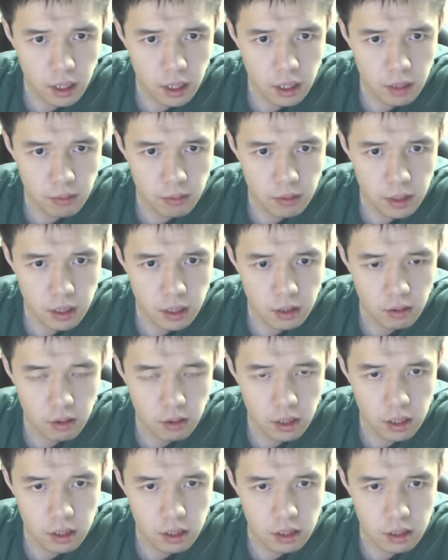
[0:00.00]
Add up the
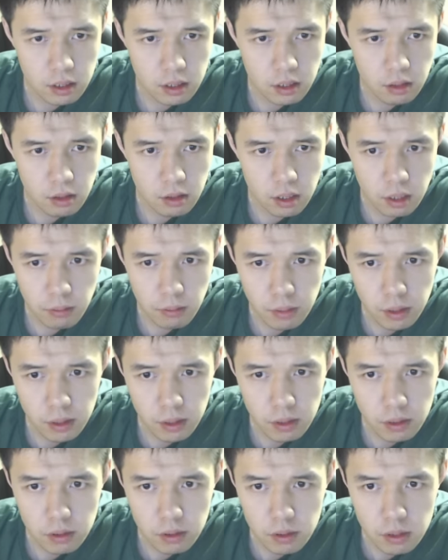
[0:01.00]
Oiler or the
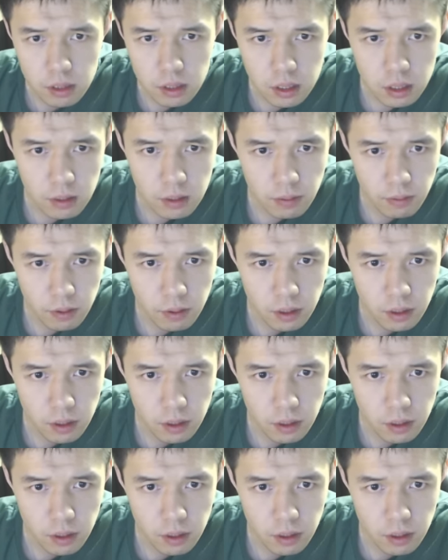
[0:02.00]
Blues.